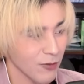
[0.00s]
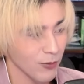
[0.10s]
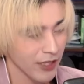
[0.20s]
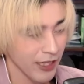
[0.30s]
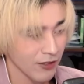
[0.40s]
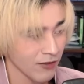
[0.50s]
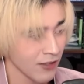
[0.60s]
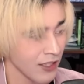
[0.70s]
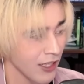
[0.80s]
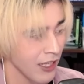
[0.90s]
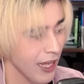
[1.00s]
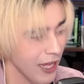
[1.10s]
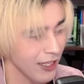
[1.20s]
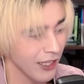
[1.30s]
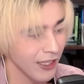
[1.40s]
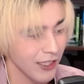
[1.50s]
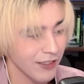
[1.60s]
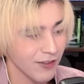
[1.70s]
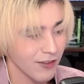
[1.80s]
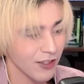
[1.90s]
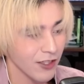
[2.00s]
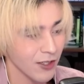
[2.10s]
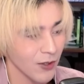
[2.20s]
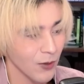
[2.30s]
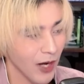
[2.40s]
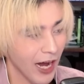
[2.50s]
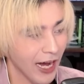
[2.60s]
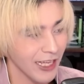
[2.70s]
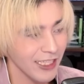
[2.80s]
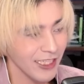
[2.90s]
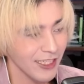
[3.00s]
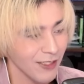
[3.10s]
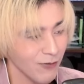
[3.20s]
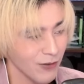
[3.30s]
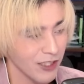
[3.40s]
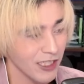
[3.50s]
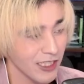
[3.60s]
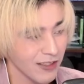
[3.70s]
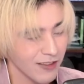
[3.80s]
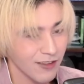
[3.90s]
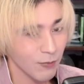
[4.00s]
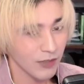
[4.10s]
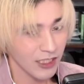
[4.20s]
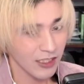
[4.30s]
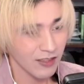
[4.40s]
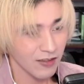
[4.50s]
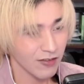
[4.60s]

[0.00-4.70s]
with Hannah. And so I feel like this has to mean